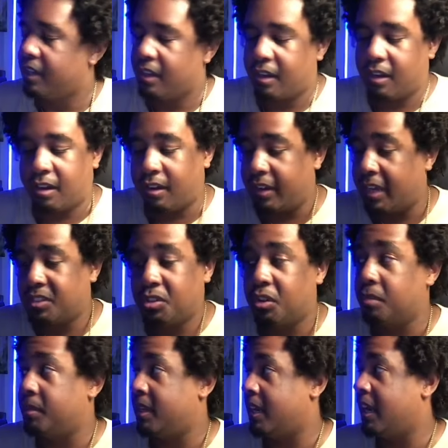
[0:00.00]
Oh, that's going
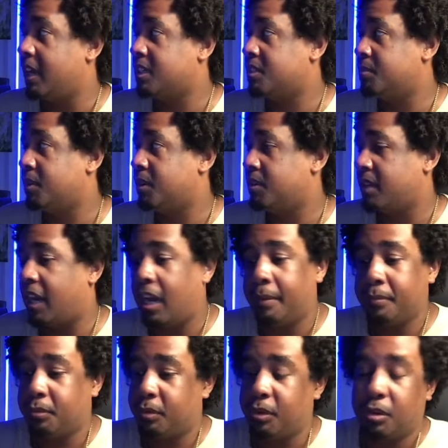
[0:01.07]
to be nice, bro.
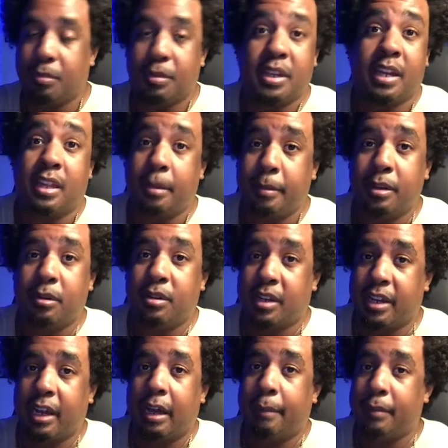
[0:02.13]
I'm thrilled. But yeah, let me know in the
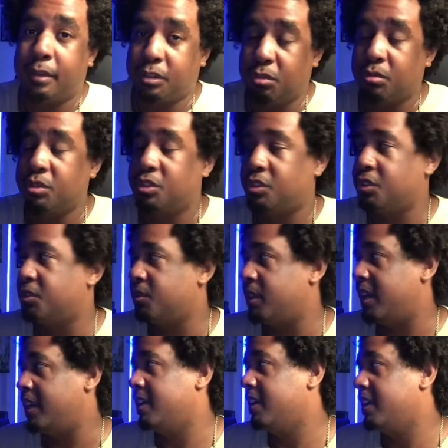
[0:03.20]
comments who was your
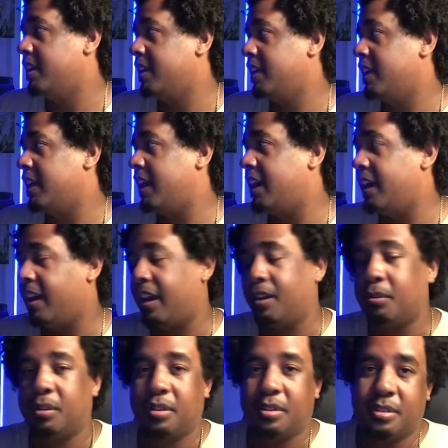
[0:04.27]
three. All right,
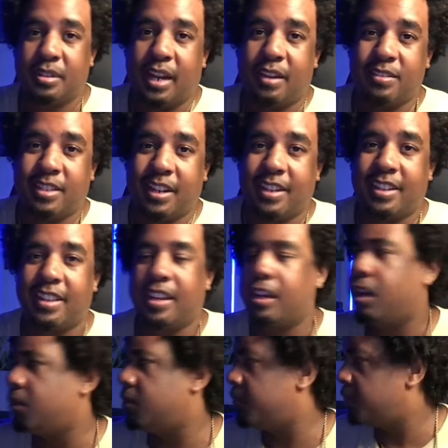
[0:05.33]
well, I'll check you later.
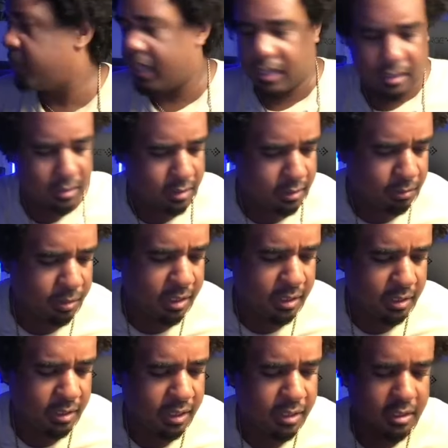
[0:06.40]
Oh, wait.
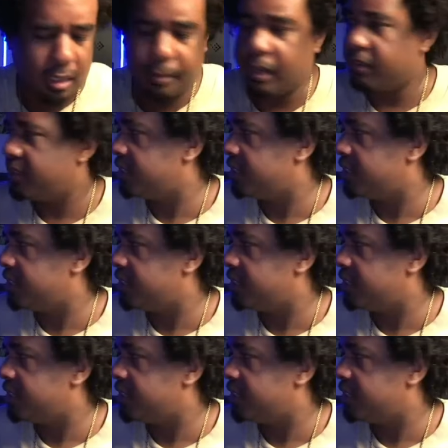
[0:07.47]
When, it's coming out